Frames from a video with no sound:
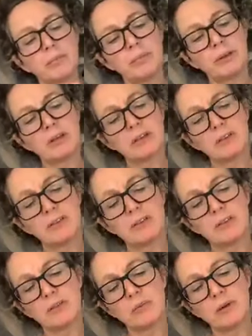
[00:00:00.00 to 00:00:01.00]
because
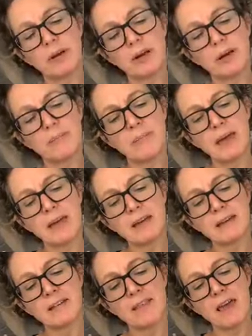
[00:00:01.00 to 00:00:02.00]
when I
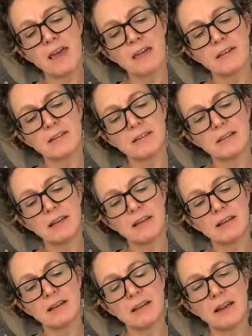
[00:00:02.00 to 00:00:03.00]
made this, it